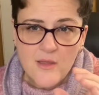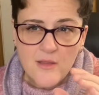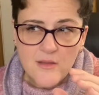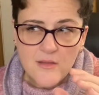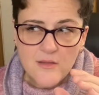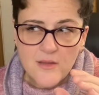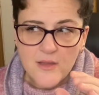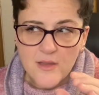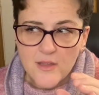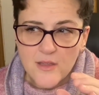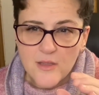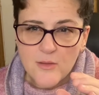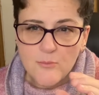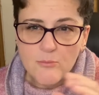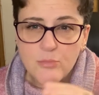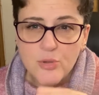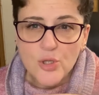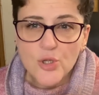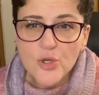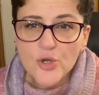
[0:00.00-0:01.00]
like
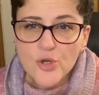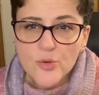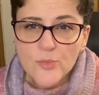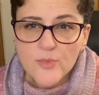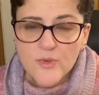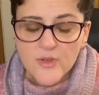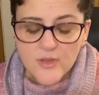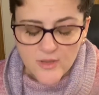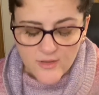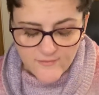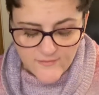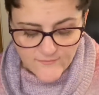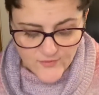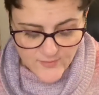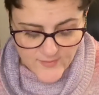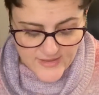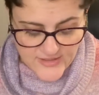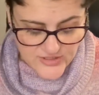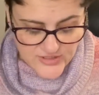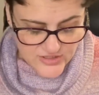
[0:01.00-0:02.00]
blurb of
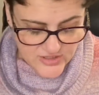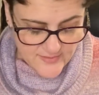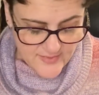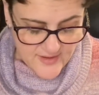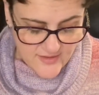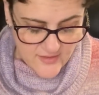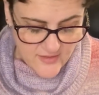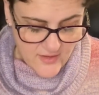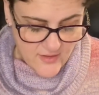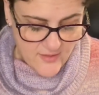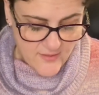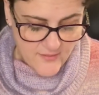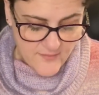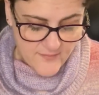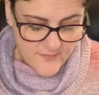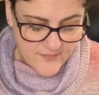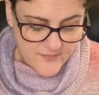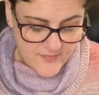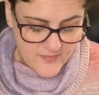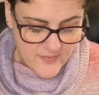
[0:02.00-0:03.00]
information about
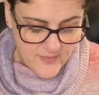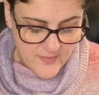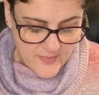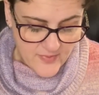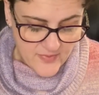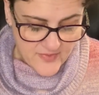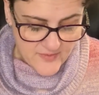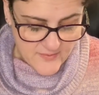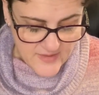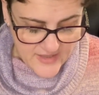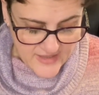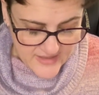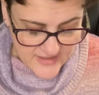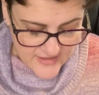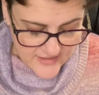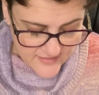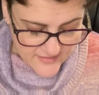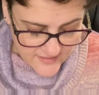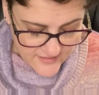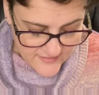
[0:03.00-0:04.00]
the
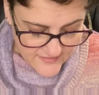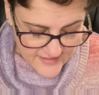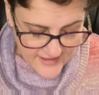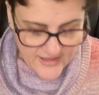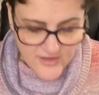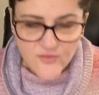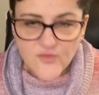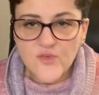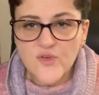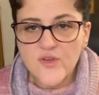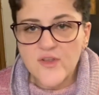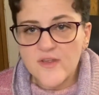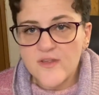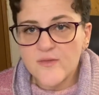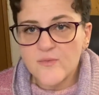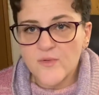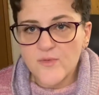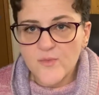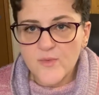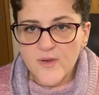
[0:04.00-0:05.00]
meaning, like the
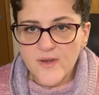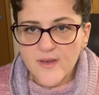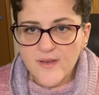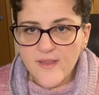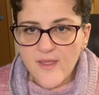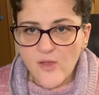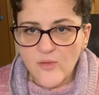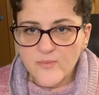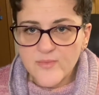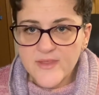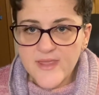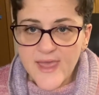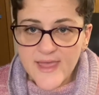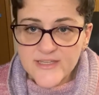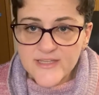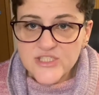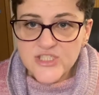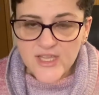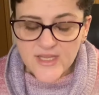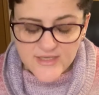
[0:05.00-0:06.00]
antifreeze was what helped
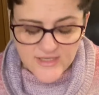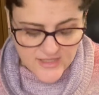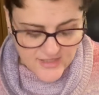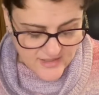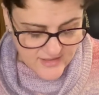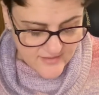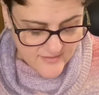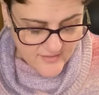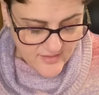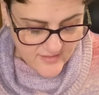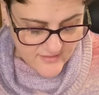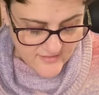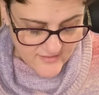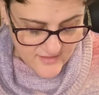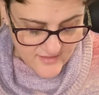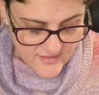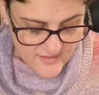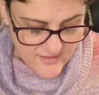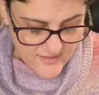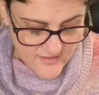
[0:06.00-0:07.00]
catch Ed Gein because
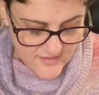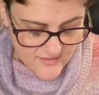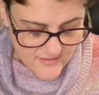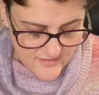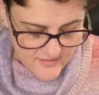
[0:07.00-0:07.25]
he